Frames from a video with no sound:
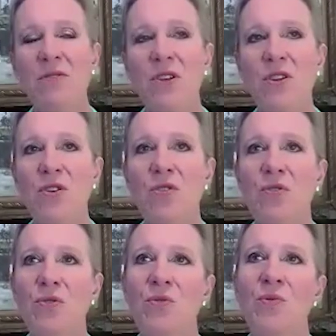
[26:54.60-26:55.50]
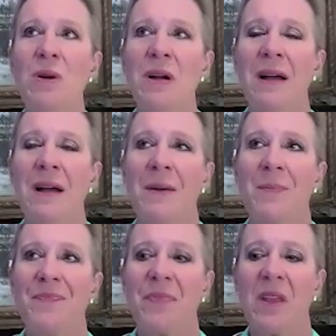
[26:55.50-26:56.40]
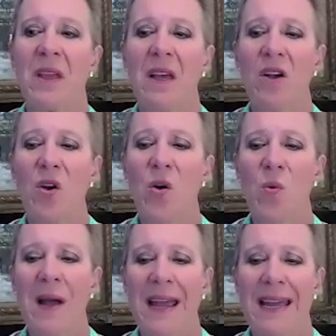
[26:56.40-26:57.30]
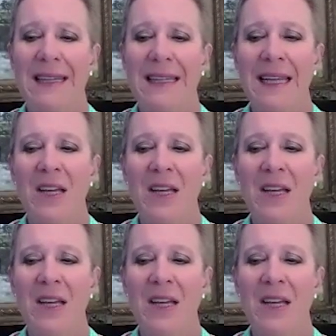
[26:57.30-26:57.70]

do you equate